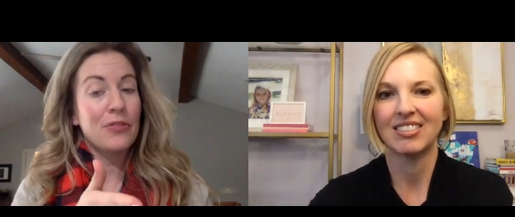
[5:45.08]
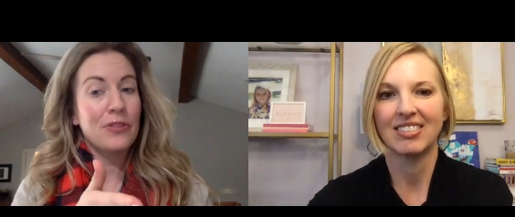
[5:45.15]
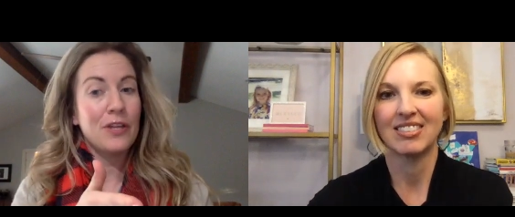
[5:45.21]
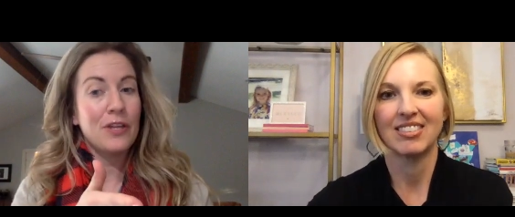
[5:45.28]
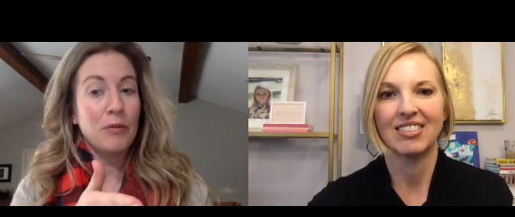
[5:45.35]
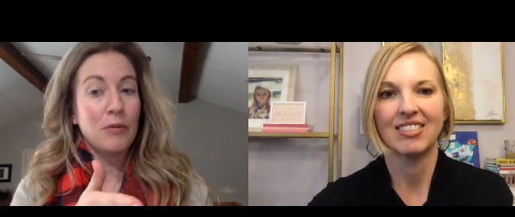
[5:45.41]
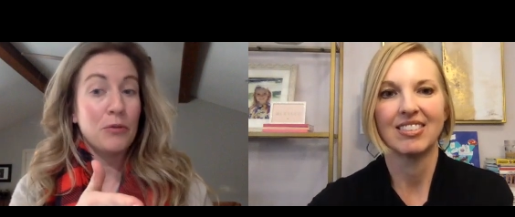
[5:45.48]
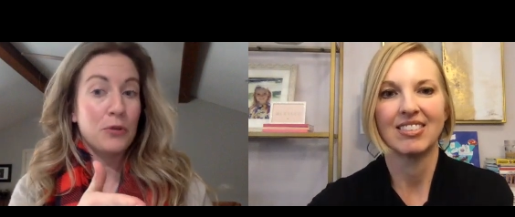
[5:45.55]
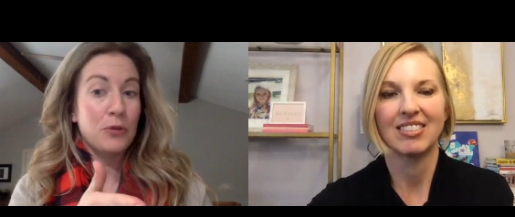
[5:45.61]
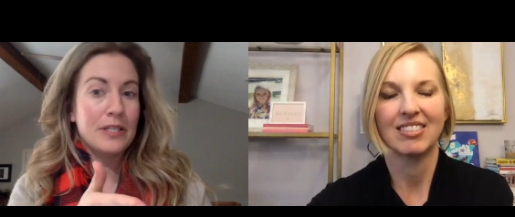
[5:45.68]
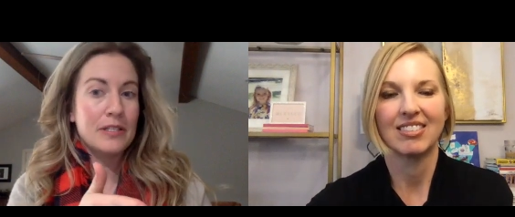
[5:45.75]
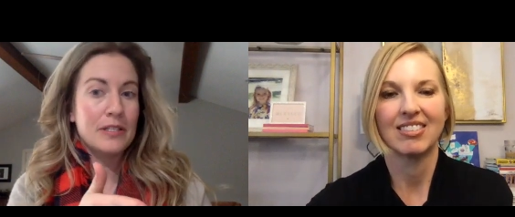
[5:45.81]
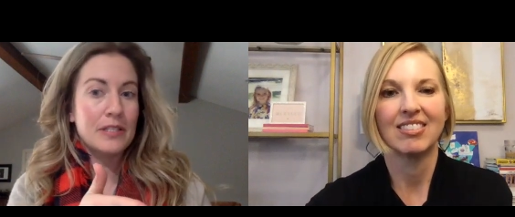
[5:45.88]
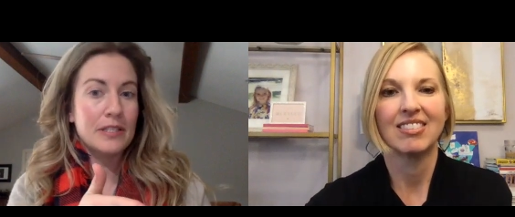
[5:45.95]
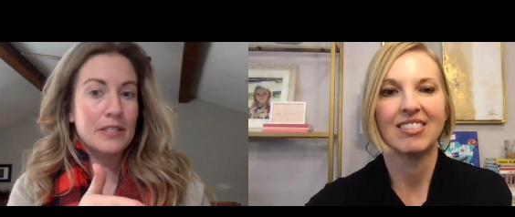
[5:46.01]
Speaker 1: you know 30
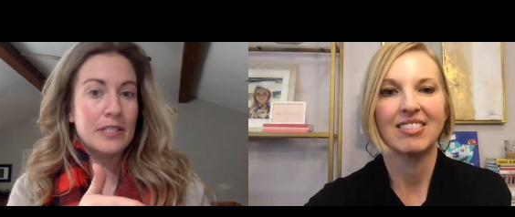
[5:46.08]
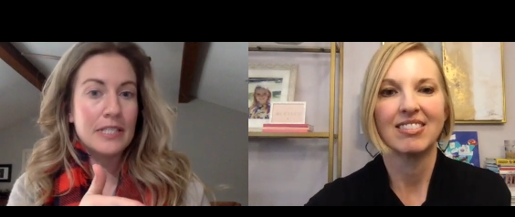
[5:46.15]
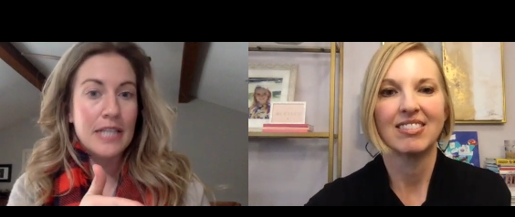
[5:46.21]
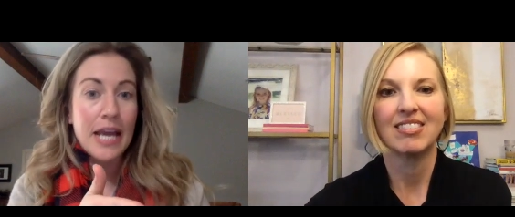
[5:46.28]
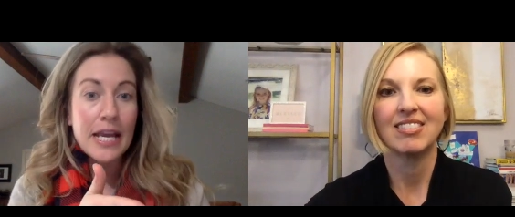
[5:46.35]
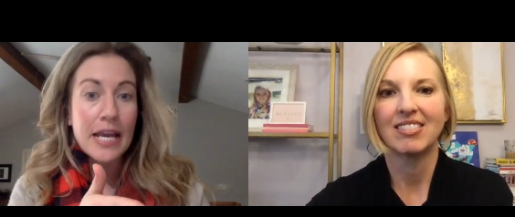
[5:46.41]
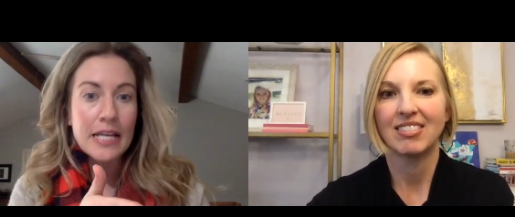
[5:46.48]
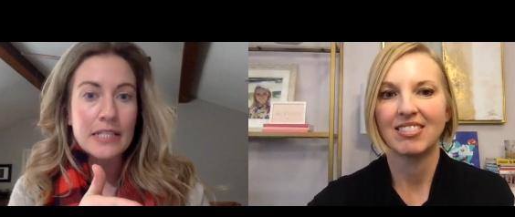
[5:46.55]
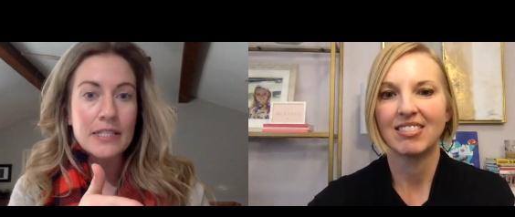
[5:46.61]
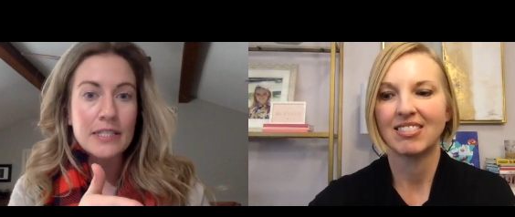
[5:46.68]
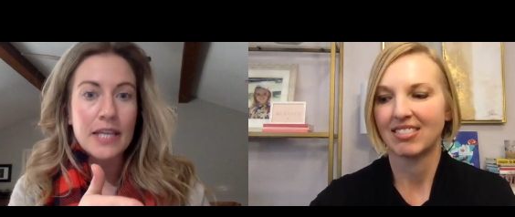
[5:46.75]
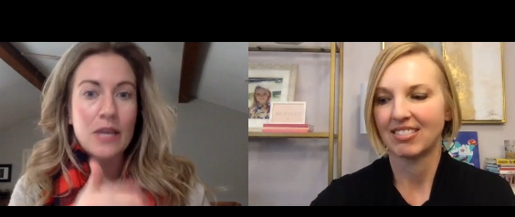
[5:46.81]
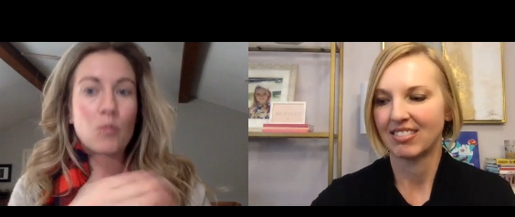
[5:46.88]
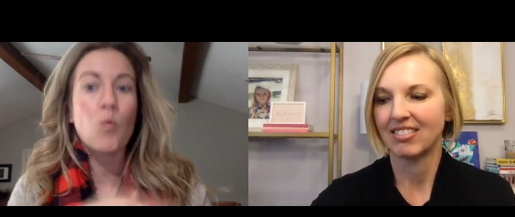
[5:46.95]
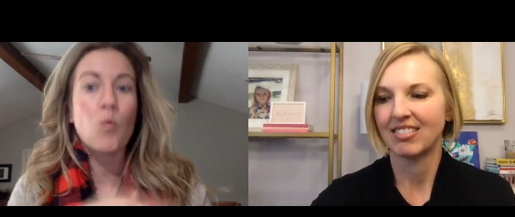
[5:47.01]
to 60 days
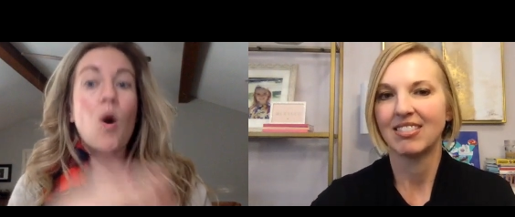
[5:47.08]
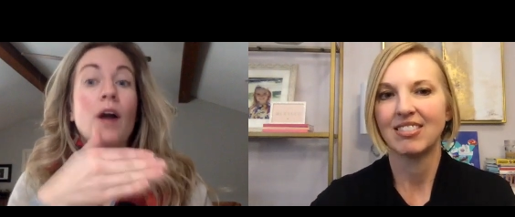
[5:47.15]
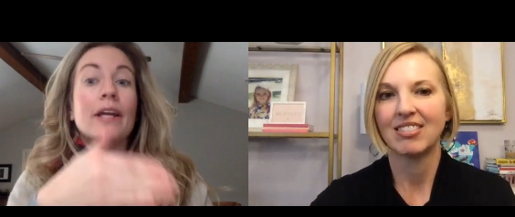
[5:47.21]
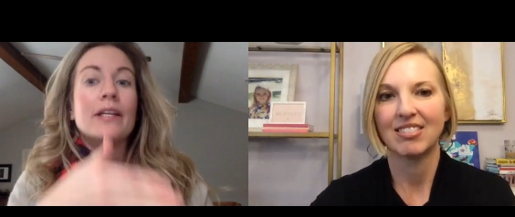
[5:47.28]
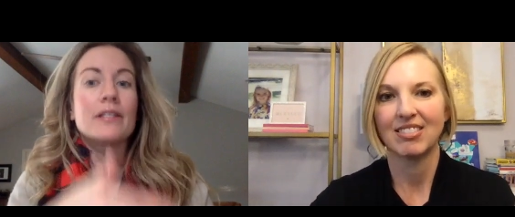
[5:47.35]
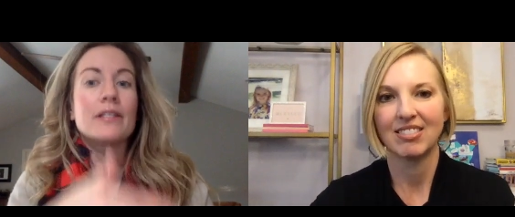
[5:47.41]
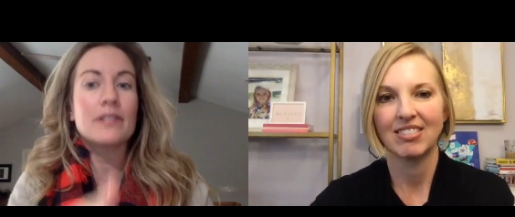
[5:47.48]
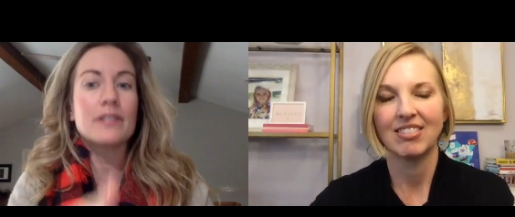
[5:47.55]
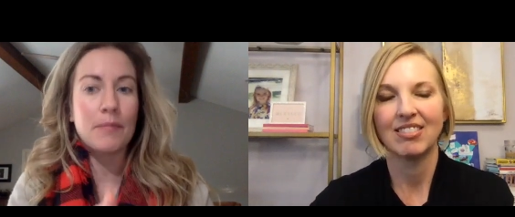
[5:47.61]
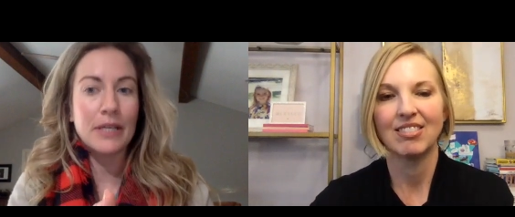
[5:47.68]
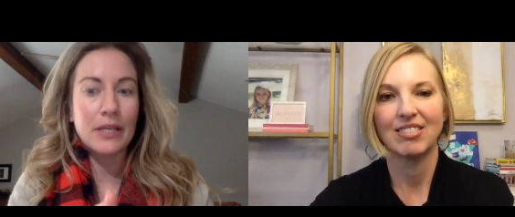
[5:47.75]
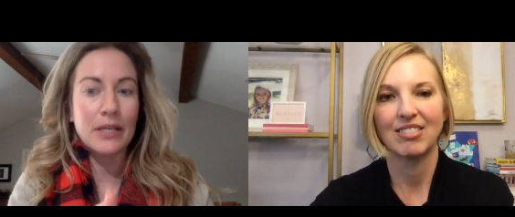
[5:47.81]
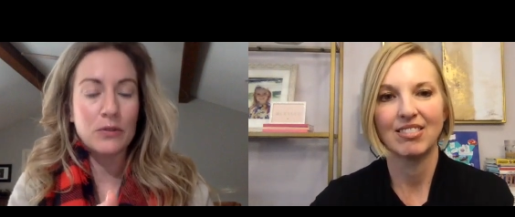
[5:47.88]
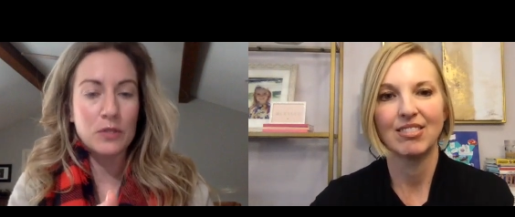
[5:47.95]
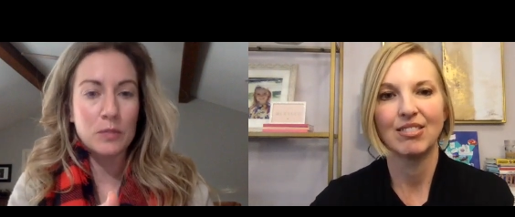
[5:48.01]
and walk into somebody
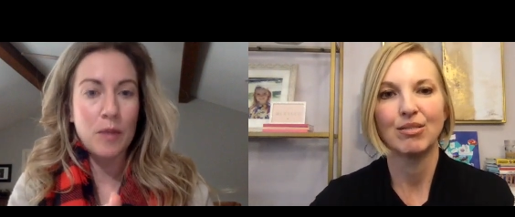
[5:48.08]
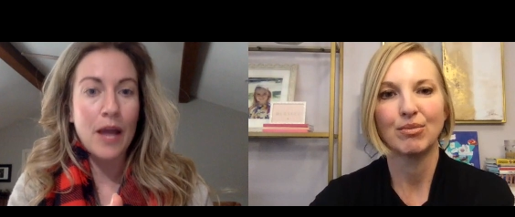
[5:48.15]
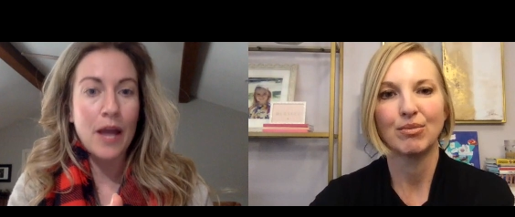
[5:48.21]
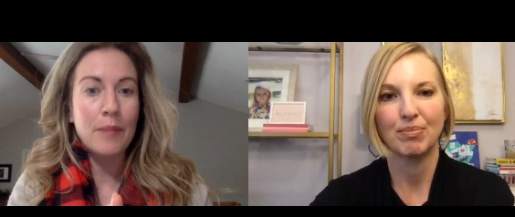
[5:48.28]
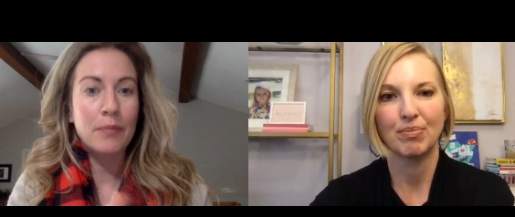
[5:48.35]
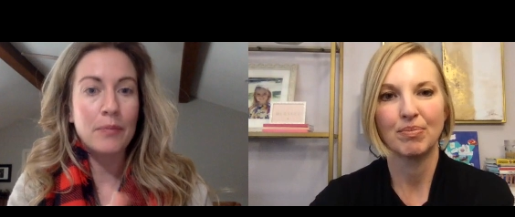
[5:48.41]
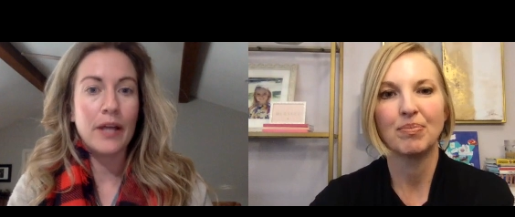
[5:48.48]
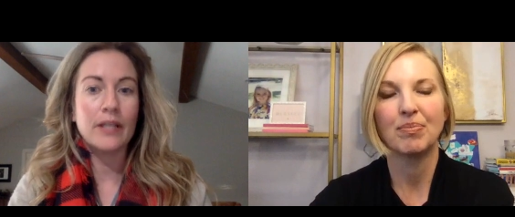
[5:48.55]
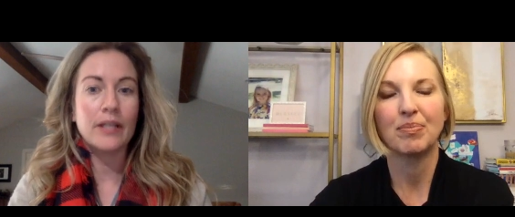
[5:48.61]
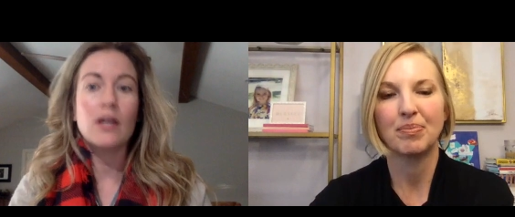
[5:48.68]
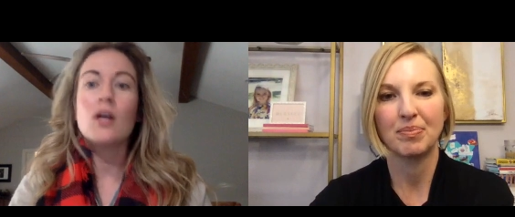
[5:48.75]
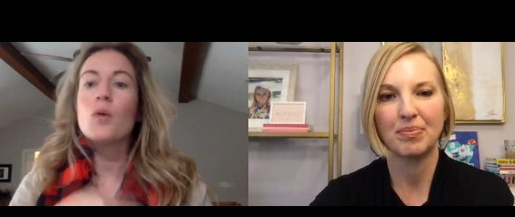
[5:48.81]
else's pipeline,